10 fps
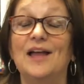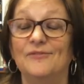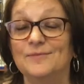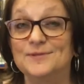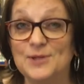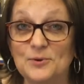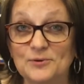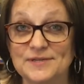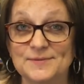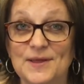got from Sloan
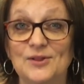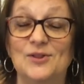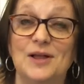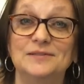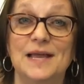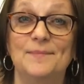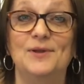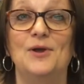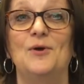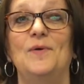Criswell a long time
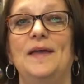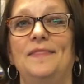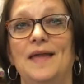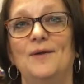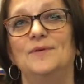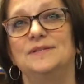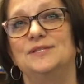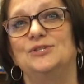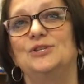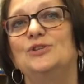ago, and that
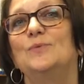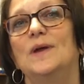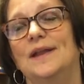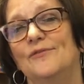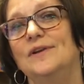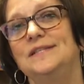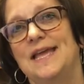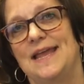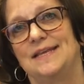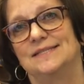was to do whatever it
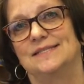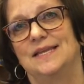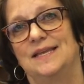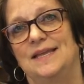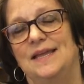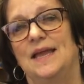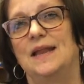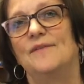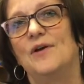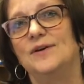takes.
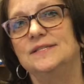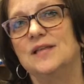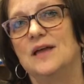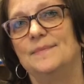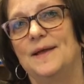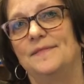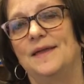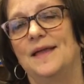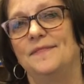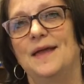And I've always thought about
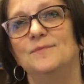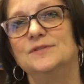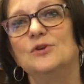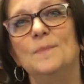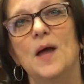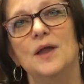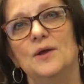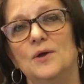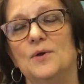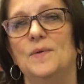that. That was her
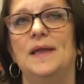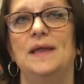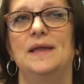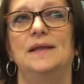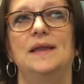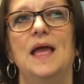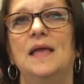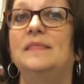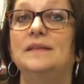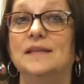motto, and
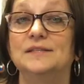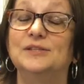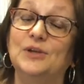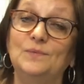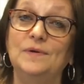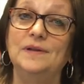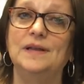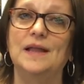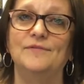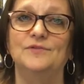I think that's a good one,
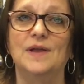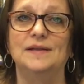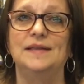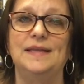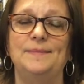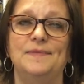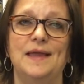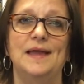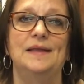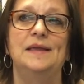and I've tried to keep
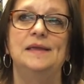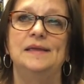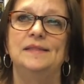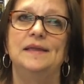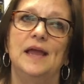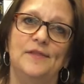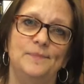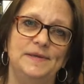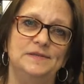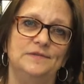that. The
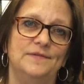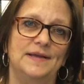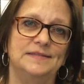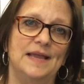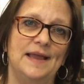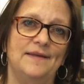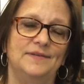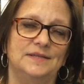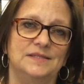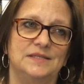other piece of advice I
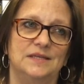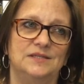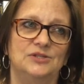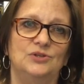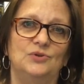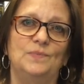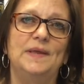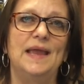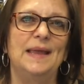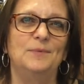have is to
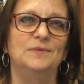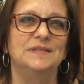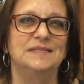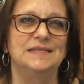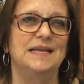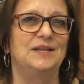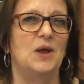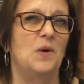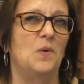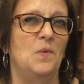be able to say
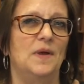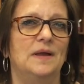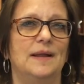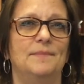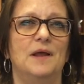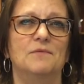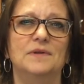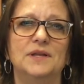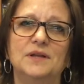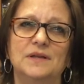no, and I'm not
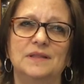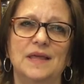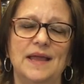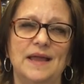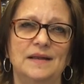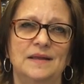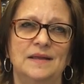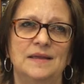really good at that,